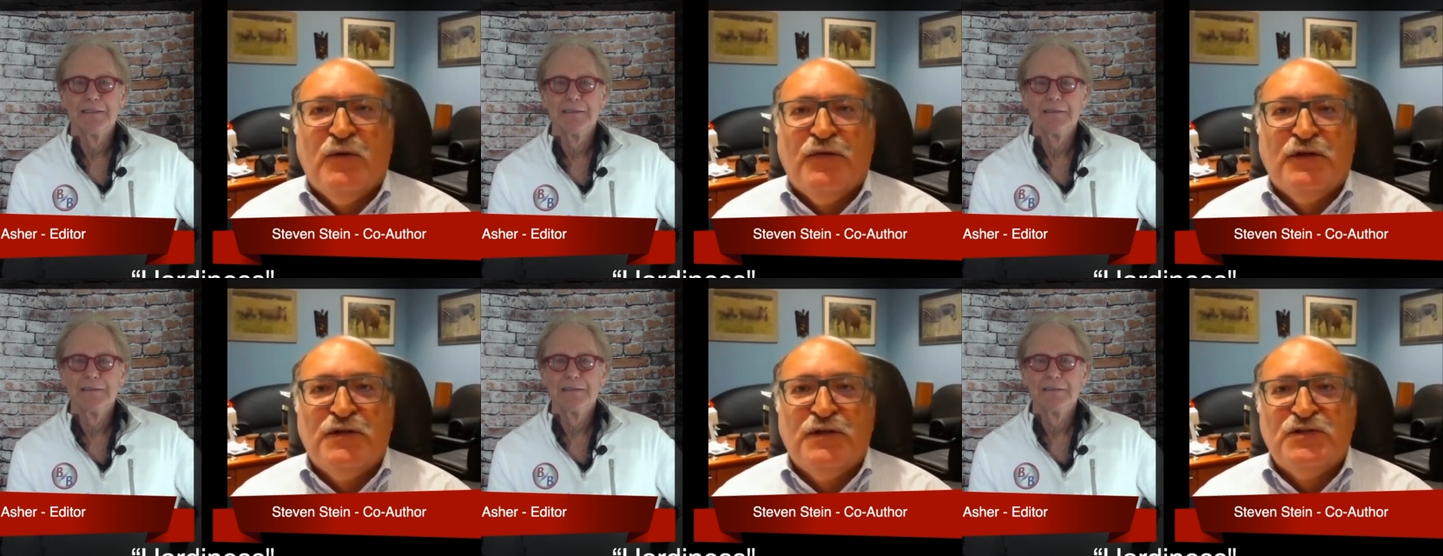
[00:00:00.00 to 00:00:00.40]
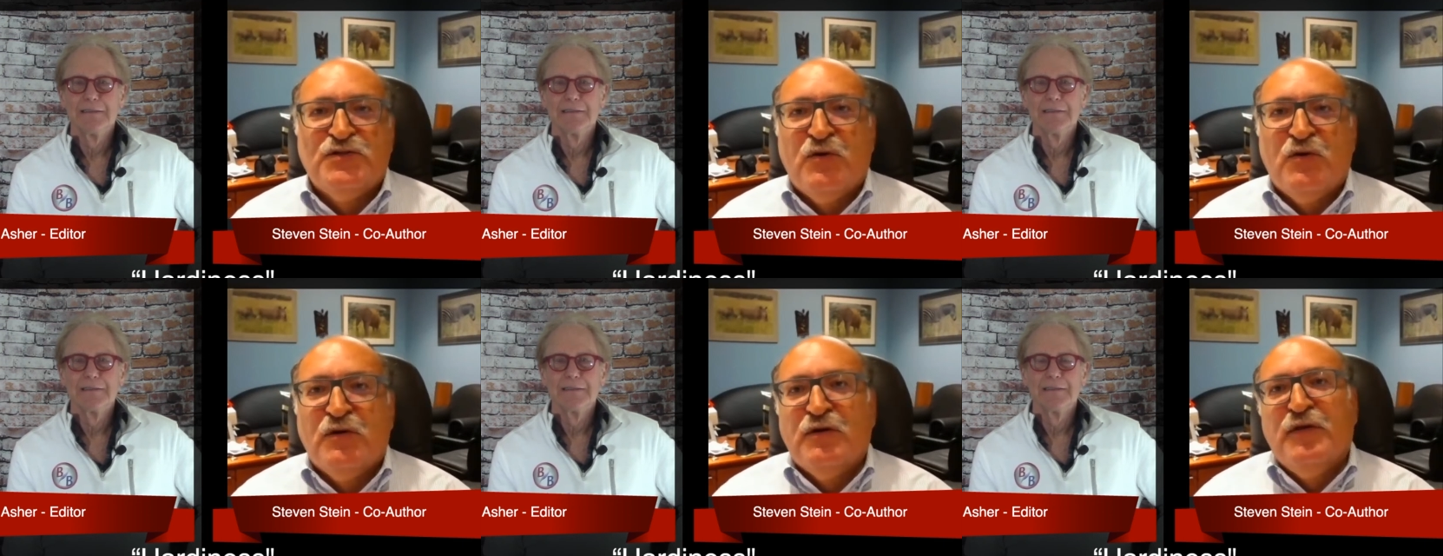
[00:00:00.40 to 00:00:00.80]
Speaker 1: with a
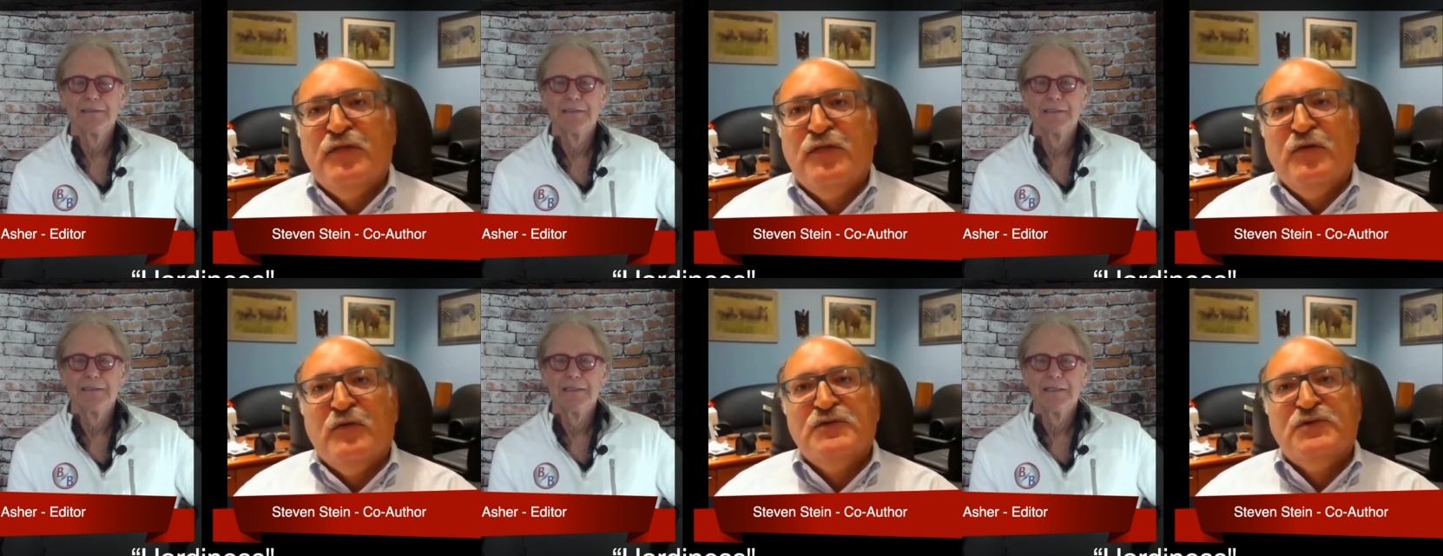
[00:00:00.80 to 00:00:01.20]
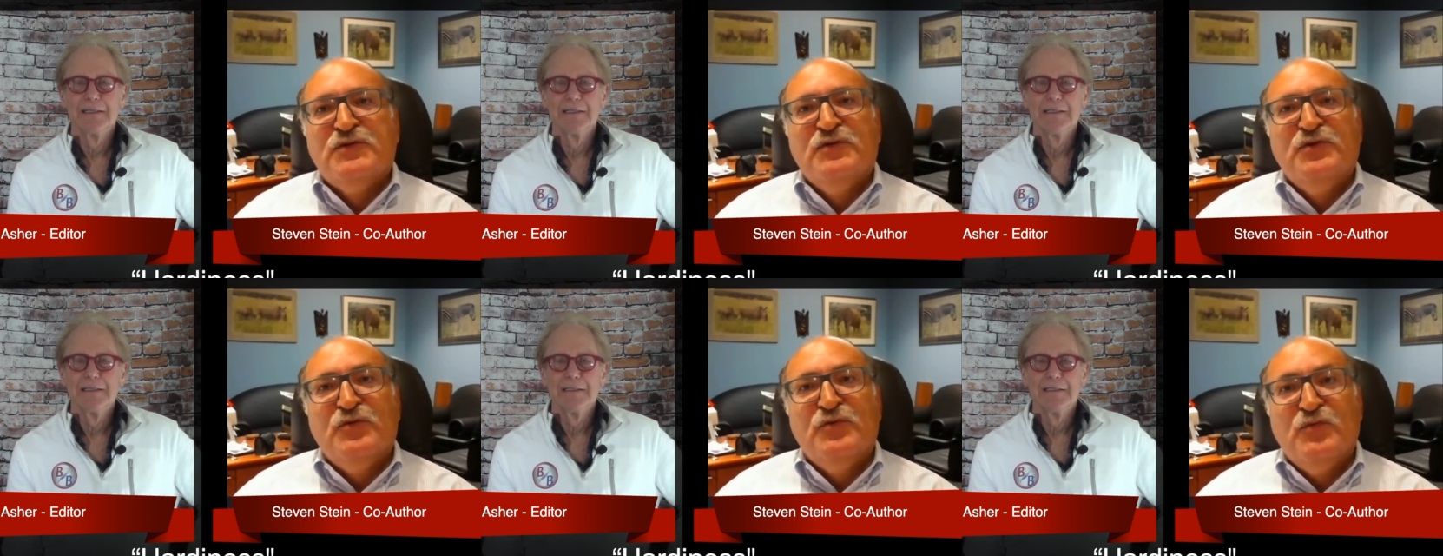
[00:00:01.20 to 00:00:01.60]
disorder than those
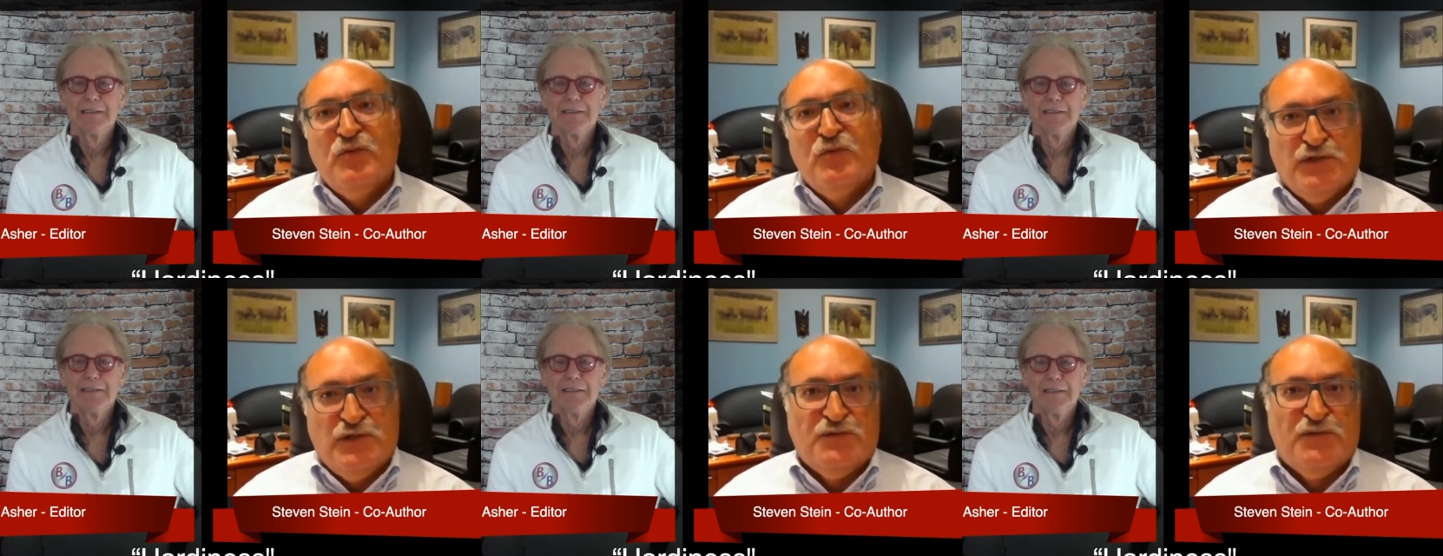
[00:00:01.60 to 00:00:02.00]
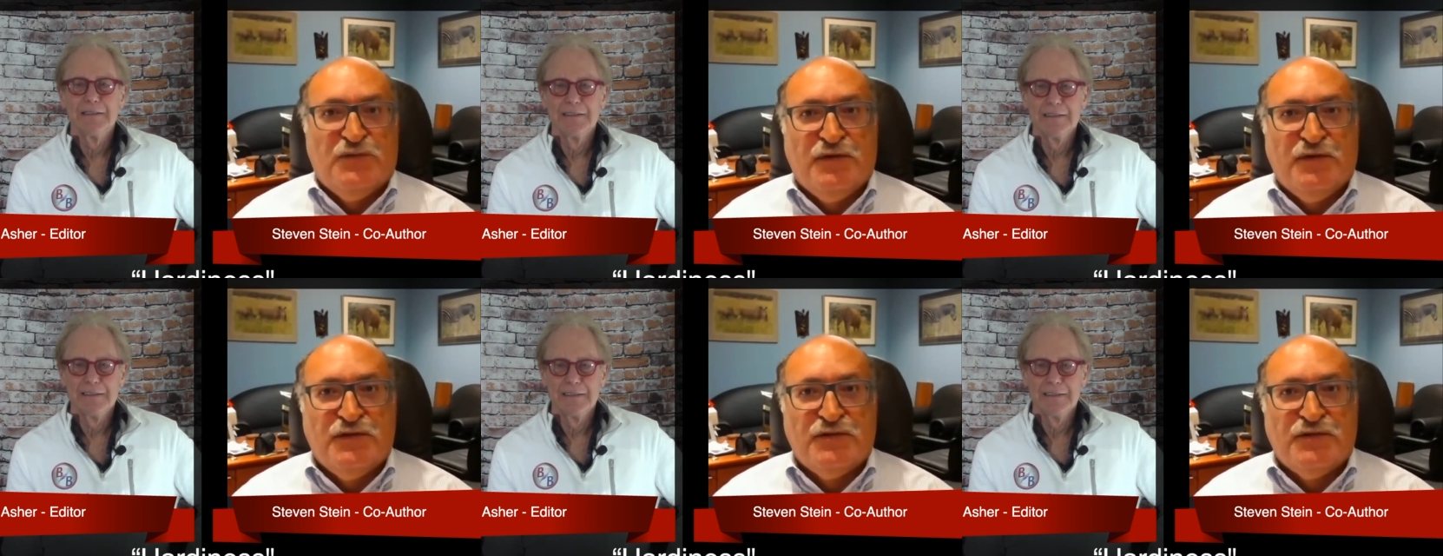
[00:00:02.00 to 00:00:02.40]
who do worse
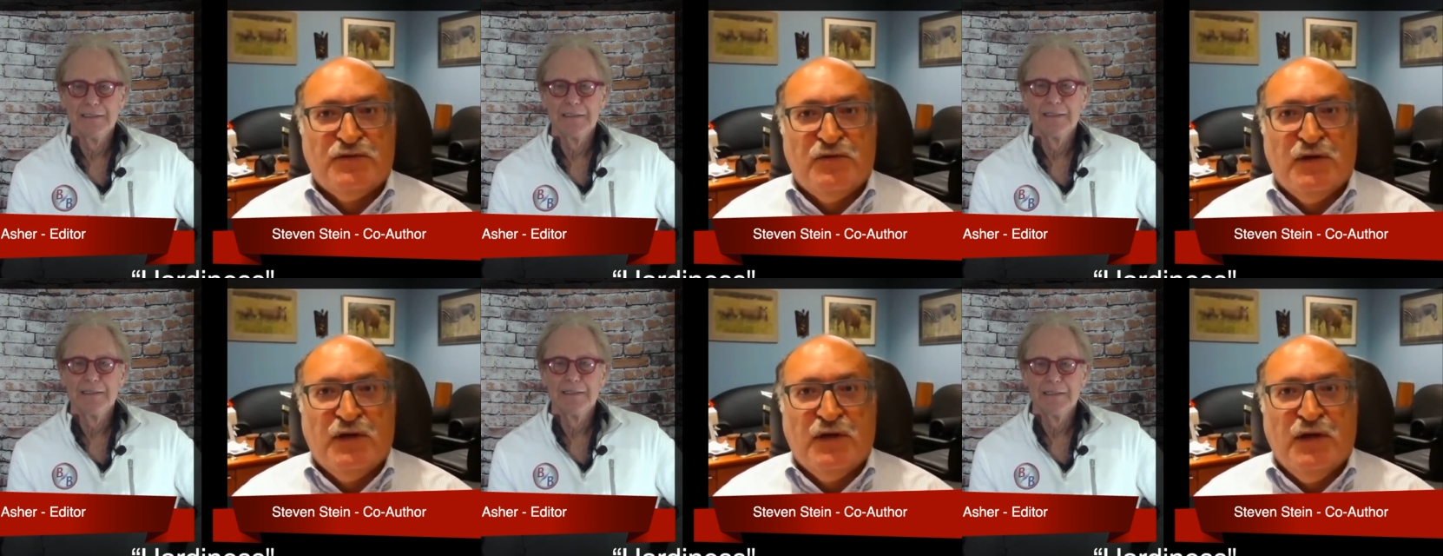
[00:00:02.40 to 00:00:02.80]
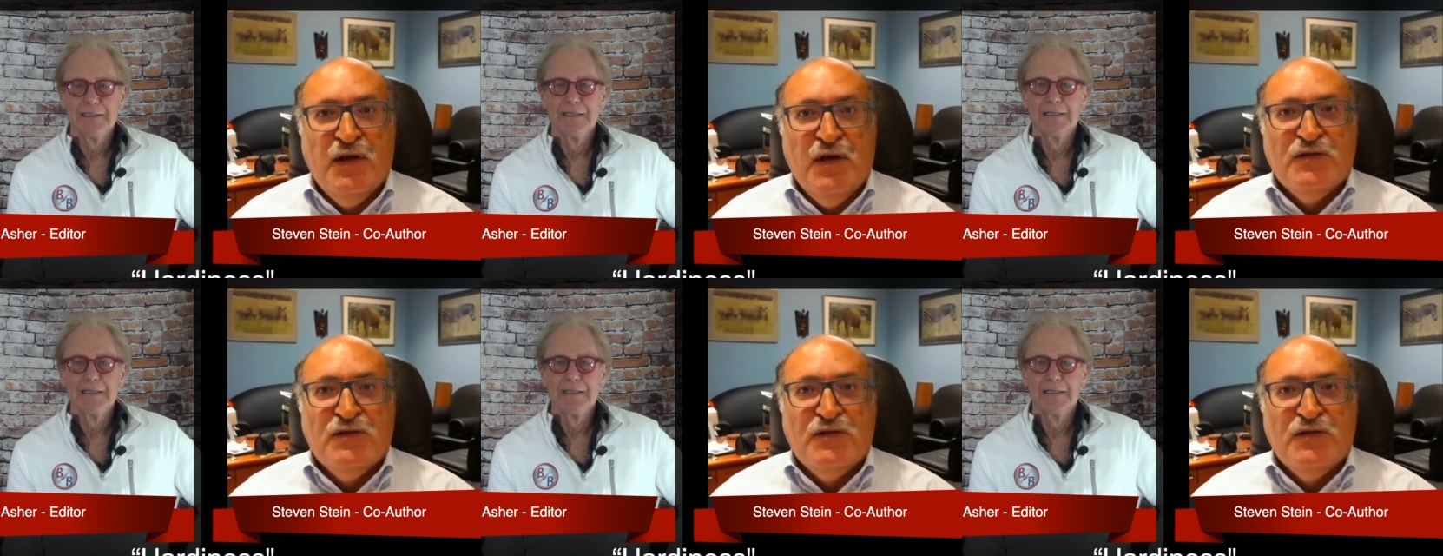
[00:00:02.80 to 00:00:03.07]
with a disorder.